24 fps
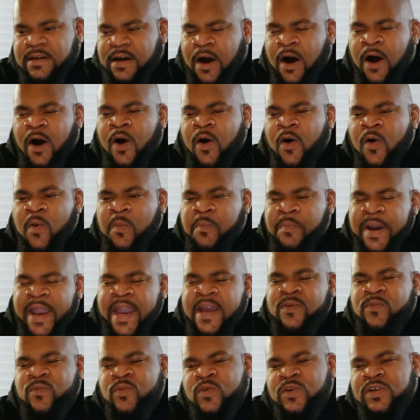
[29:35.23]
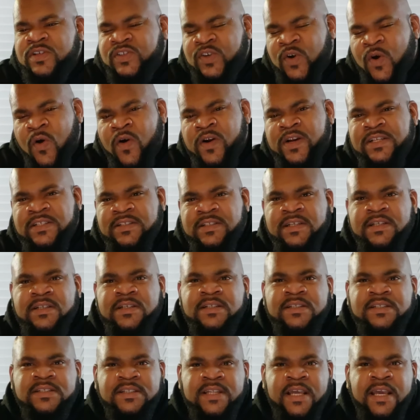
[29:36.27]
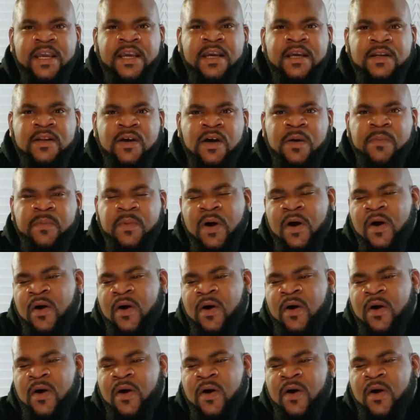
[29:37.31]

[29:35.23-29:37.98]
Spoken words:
all Baton Rouge artists need to stand up.